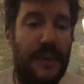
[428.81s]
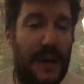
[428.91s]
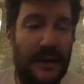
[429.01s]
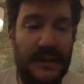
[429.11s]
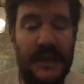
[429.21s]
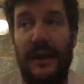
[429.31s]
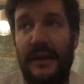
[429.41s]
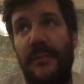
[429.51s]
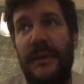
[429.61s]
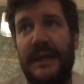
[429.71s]
But I would say like
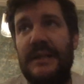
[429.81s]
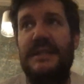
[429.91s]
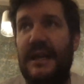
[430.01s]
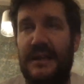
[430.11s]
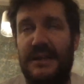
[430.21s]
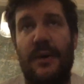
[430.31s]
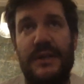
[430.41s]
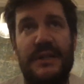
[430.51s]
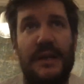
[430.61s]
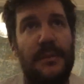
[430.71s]
the biggest thing is
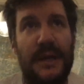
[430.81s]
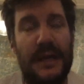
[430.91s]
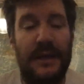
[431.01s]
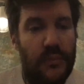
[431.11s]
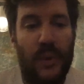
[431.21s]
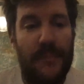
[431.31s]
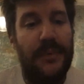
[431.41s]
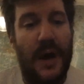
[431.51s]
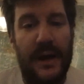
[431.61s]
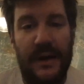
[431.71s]
always going to be what
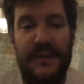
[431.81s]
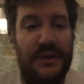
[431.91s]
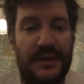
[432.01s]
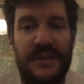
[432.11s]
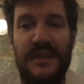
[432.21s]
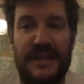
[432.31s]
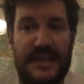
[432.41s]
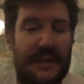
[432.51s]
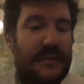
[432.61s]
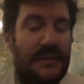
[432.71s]
products are in season.